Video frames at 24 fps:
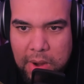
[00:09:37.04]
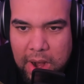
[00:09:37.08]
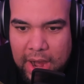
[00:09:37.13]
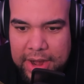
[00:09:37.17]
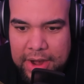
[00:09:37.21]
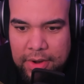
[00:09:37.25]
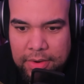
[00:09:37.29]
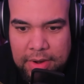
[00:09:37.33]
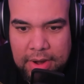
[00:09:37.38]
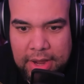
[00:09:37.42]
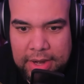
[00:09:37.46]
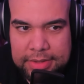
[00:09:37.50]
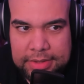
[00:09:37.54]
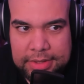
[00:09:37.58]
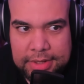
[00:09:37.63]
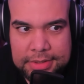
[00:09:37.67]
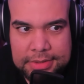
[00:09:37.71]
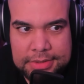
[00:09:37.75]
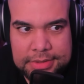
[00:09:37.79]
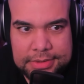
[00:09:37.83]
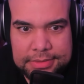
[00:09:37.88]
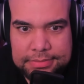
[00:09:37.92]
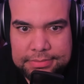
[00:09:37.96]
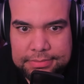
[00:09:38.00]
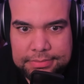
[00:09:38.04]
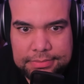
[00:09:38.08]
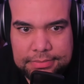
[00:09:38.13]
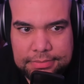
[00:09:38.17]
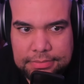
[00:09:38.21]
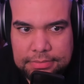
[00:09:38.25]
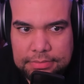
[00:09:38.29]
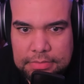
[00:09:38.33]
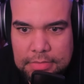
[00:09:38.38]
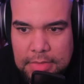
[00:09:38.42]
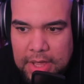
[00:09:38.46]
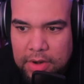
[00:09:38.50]
I don't like this.
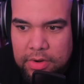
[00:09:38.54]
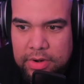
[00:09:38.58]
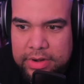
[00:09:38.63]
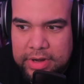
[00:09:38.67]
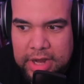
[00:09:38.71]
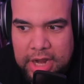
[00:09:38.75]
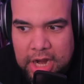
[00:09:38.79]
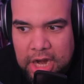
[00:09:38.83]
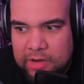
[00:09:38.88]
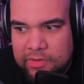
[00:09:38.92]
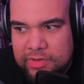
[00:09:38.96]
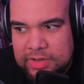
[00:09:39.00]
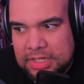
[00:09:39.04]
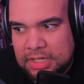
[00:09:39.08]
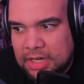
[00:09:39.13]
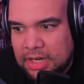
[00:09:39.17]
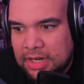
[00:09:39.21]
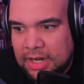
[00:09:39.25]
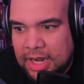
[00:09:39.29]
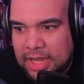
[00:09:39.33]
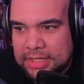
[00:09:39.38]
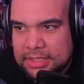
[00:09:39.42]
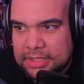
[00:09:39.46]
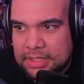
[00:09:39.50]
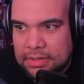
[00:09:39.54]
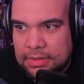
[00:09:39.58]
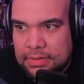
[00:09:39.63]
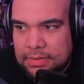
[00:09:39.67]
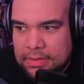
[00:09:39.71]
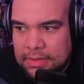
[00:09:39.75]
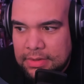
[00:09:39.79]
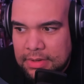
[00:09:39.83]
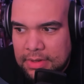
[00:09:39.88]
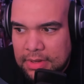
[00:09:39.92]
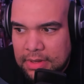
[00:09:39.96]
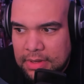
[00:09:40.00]
I don't even care if it's a good lesson.
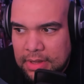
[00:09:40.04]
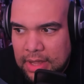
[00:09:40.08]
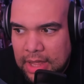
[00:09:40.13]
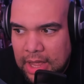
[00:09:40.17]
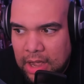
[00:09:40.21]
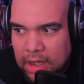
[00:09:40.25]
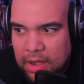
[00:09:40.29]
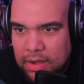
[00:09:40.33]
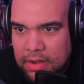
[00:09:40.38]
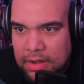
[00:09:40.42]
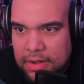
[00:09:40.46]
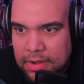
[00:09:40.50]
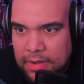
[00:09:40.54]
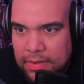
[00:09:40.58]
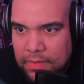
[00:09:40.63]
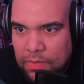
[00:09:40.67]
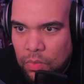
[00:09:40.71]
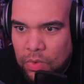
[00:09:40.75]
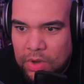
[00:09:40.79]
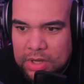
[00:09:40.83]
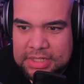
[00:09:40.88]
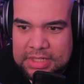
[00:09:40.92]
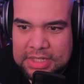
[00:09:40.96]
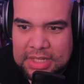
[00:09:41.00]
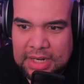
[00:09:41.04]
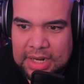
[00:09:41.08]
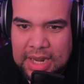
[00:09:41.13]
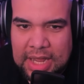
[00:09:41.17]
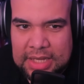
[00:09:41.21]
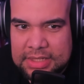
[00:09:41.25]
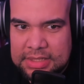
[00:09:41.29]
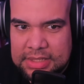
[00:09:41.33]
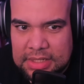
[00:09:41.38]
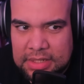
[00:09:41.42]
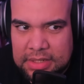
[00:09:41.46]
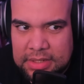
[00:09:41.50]
What's the
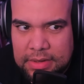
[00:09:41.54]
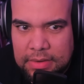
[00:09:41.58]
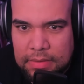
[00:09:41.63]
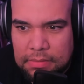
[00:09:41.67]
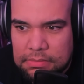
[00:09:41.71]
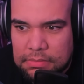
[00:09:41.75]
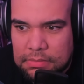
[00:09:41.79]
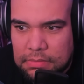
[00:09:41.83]
lesson?